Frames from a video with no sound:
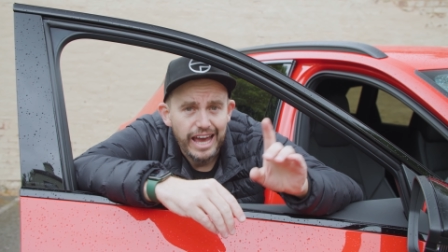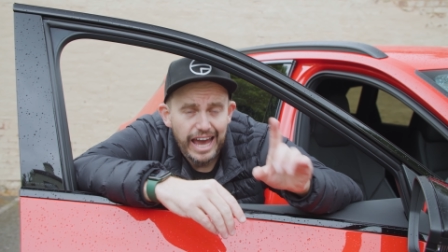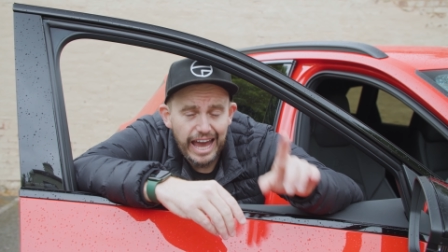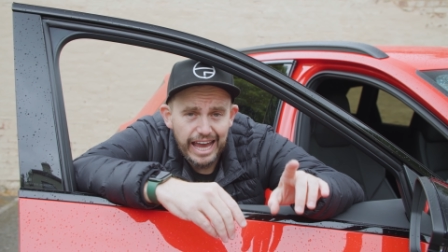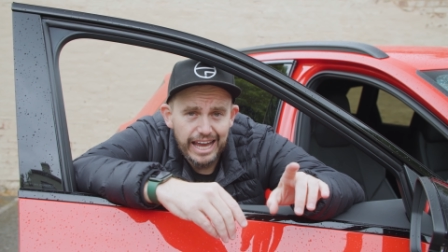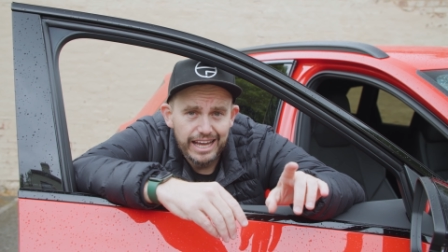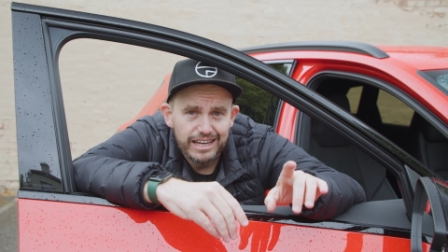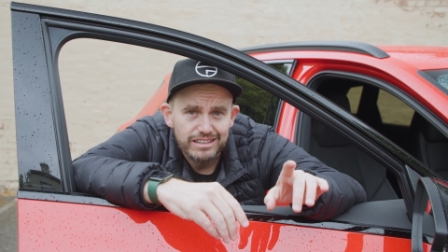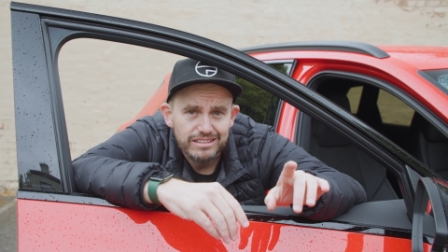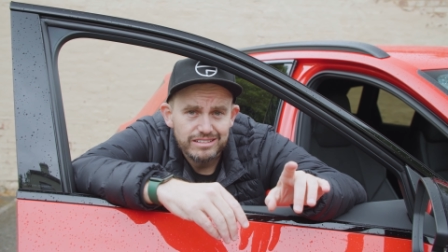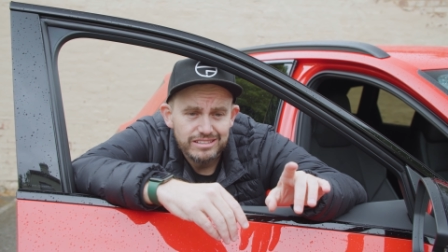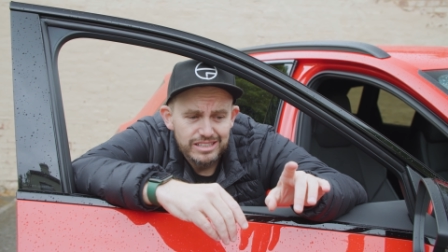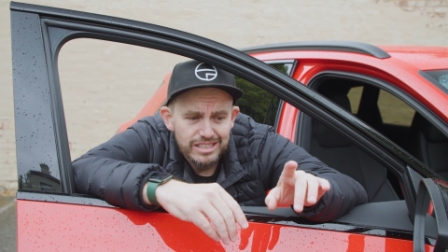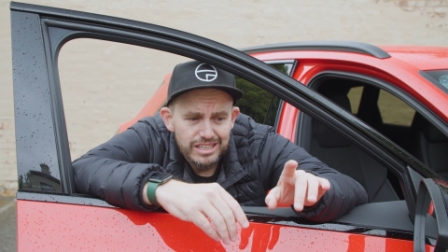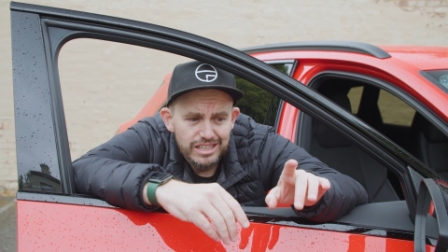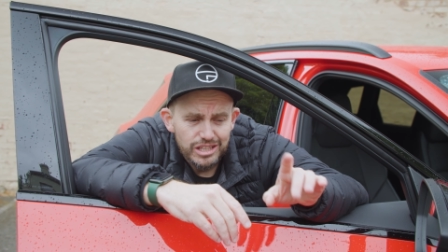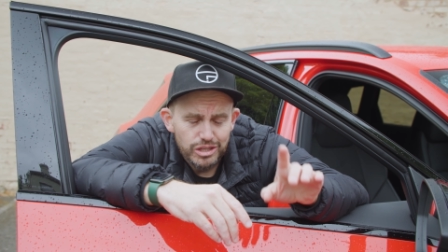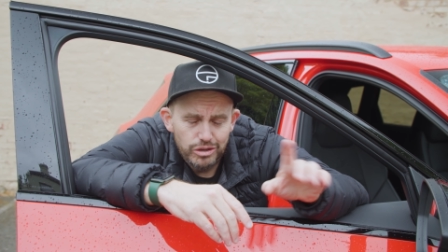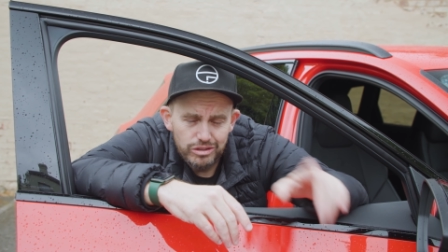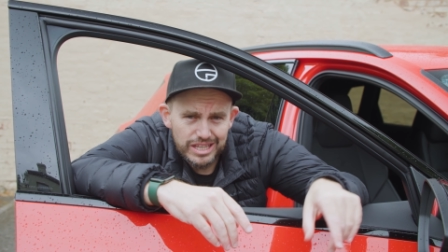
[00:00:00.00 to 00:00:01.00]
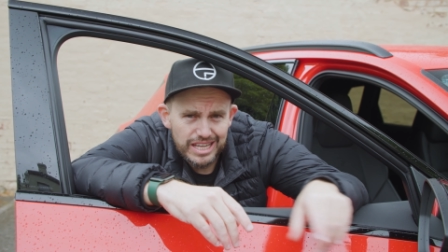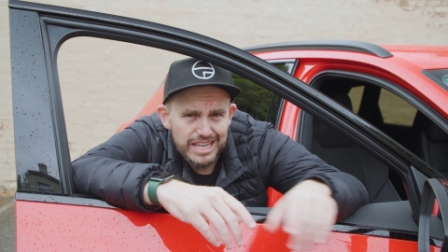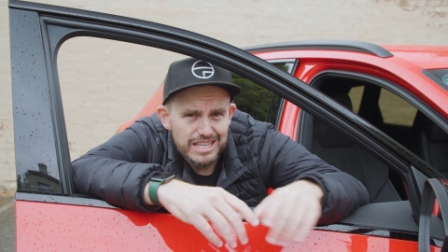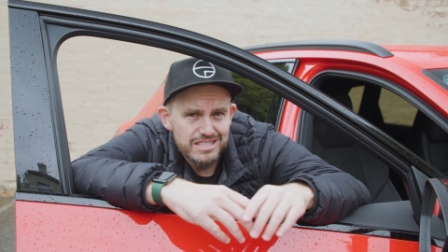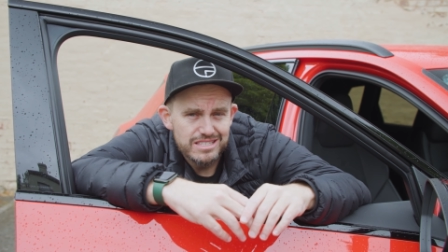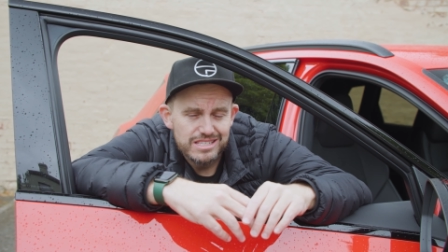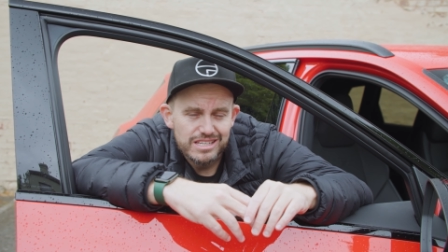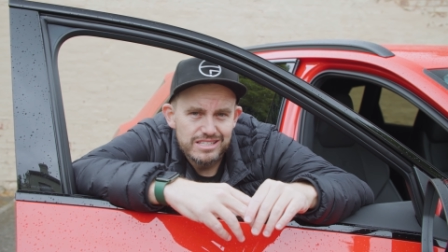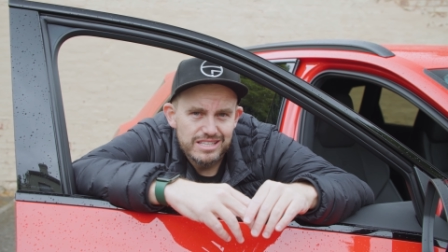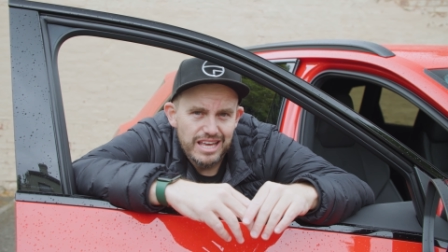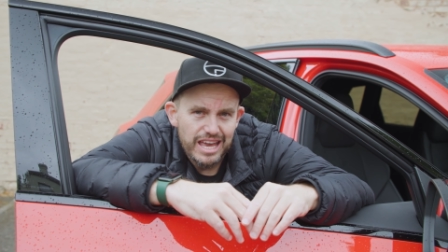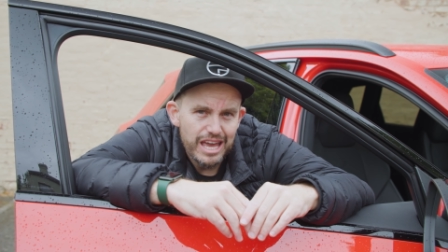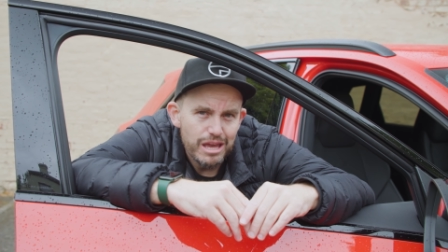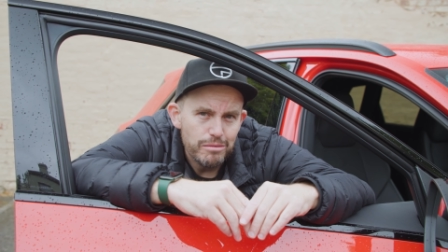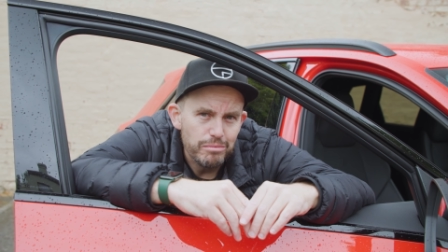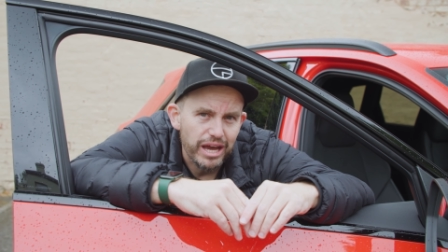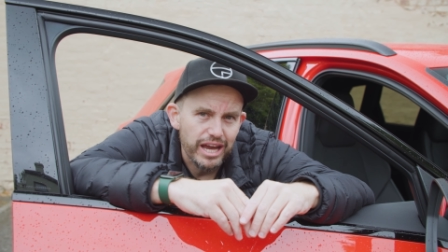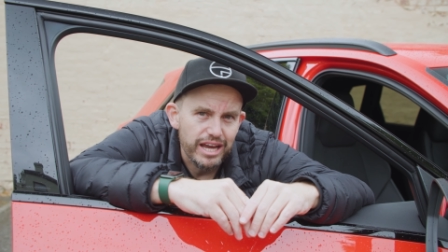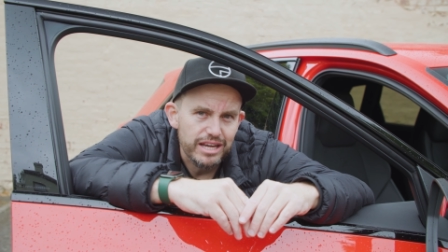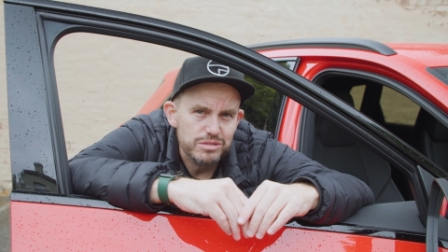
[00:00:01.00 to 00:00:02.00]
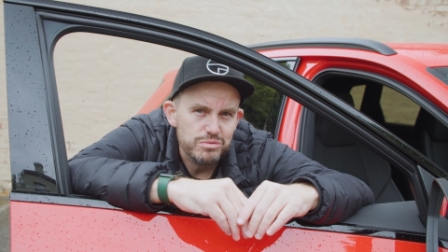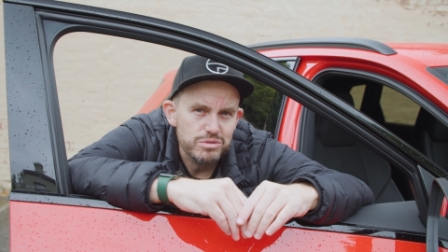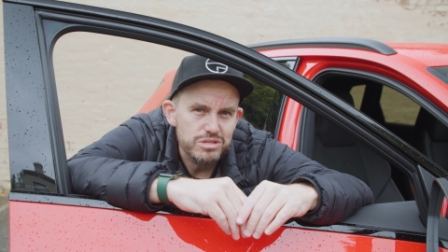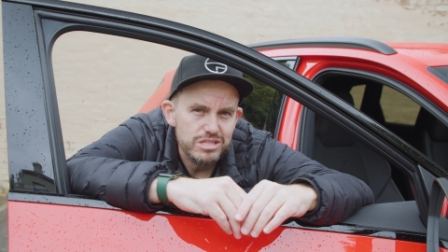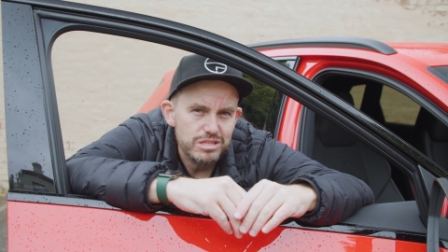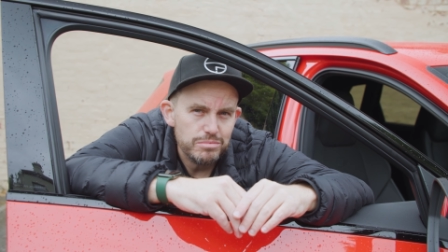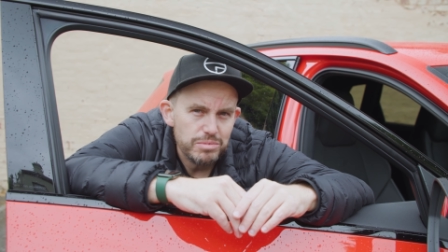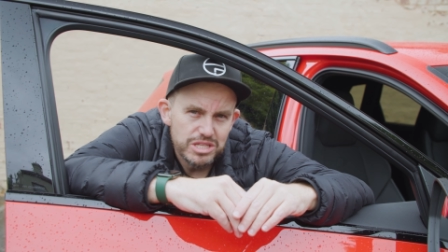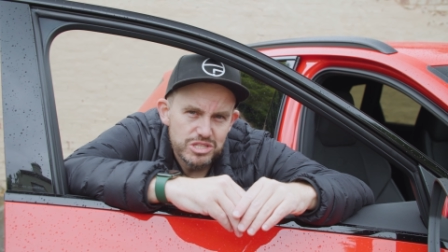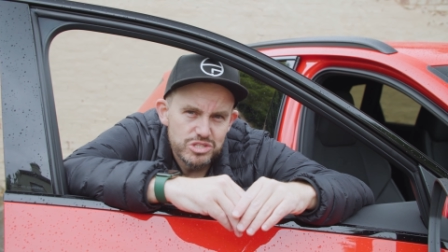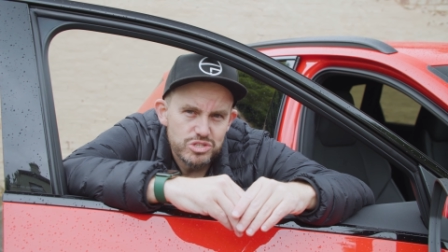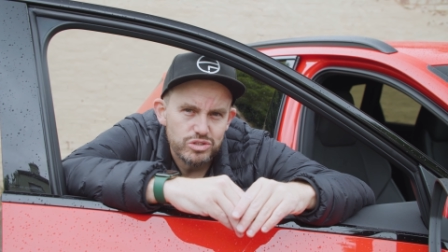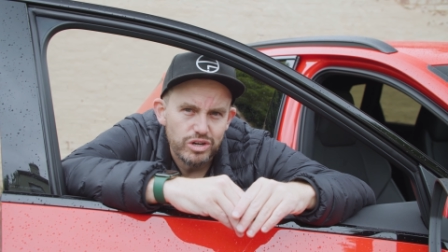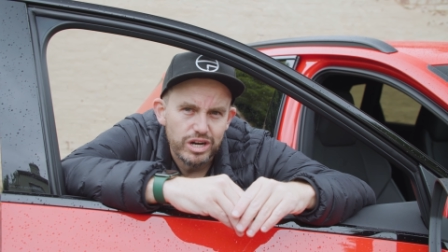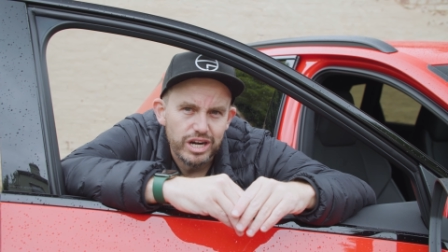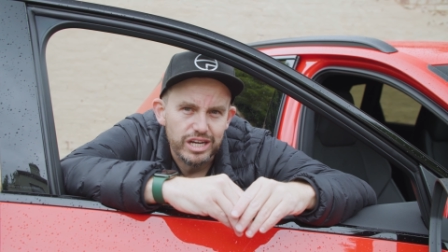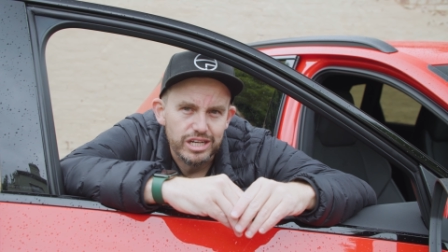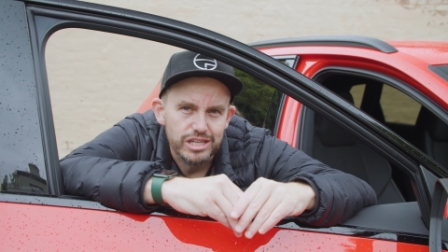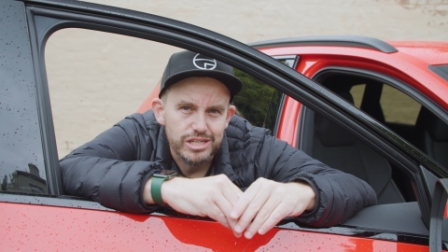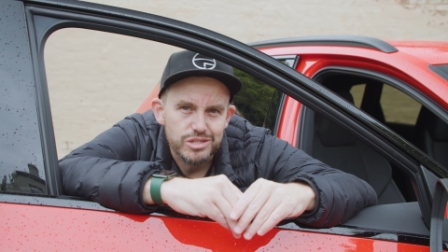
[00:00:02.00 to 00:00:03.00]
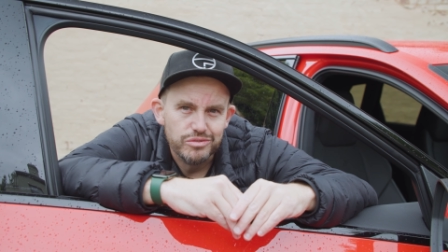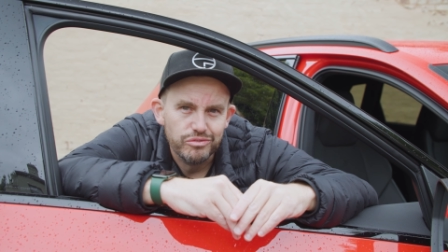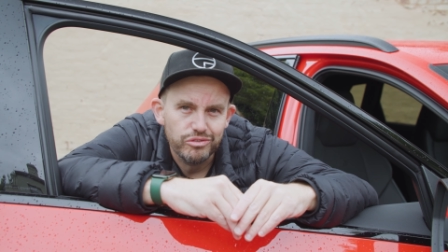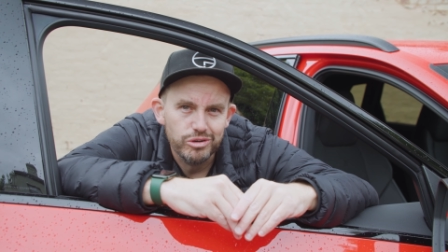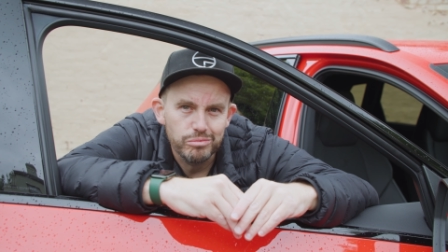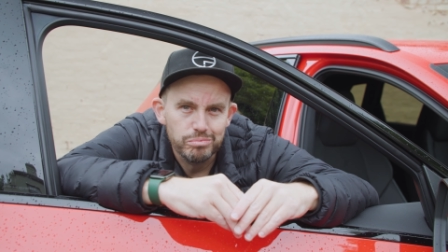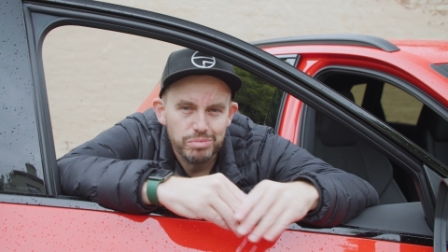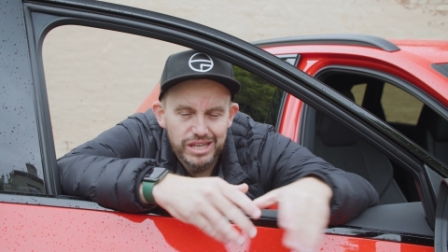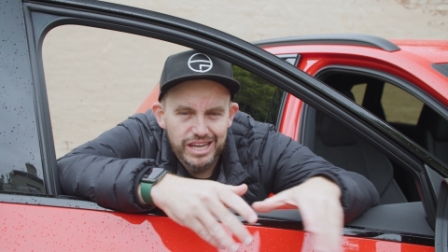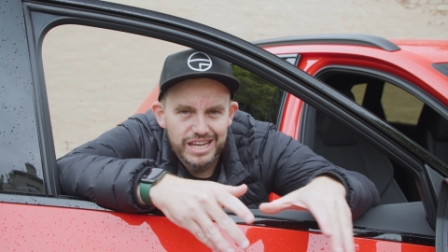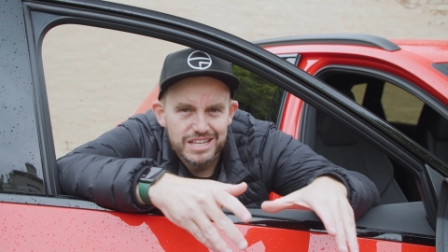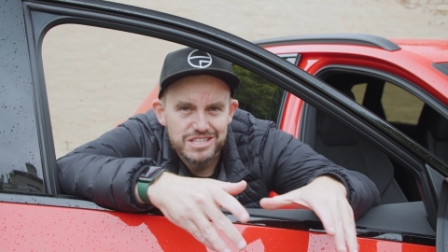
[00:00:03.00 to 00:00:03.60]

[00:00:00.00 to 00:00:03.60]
and you only get six airbags, which is a bit strange for a big